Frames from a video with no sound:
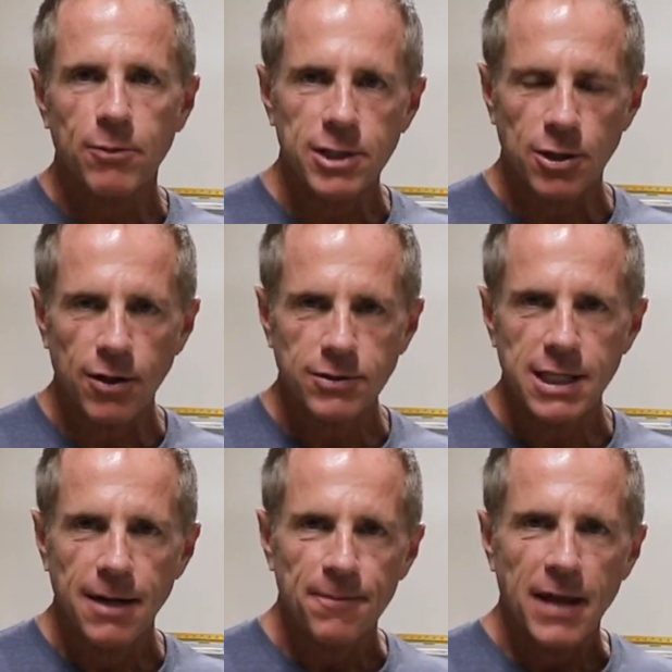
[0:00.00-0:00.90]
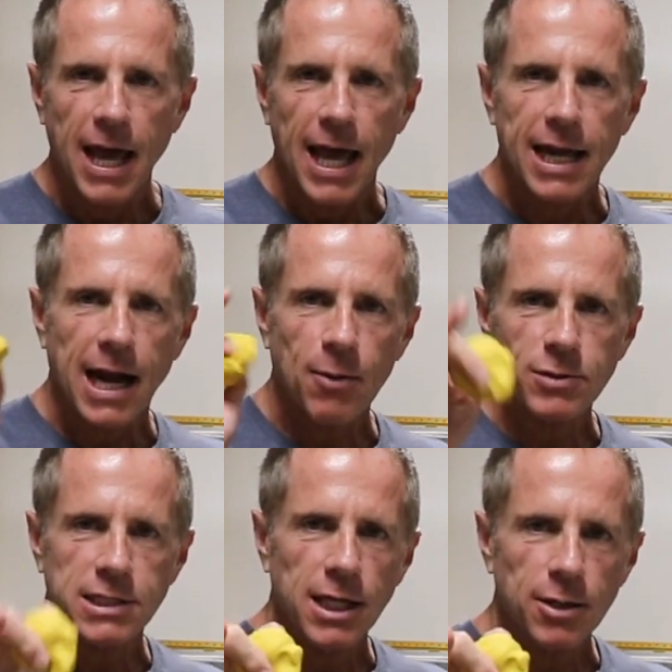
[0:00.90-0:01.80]
results, and I will
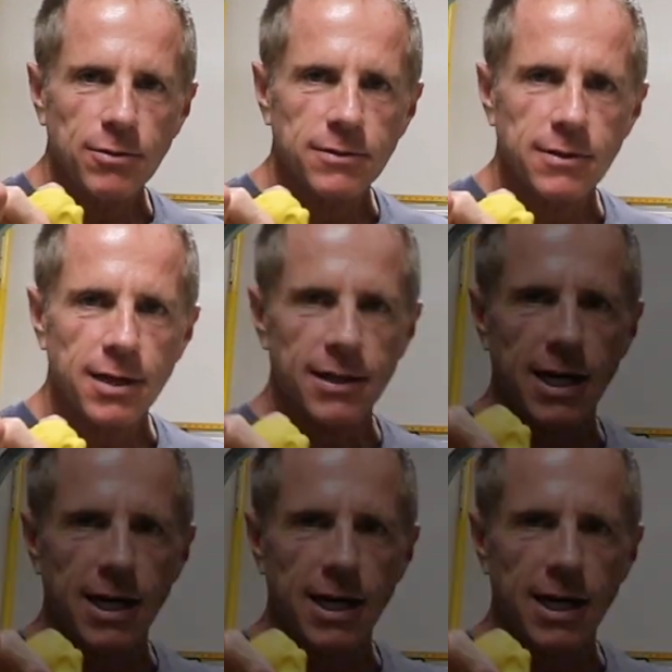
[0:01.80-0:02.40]
see you on the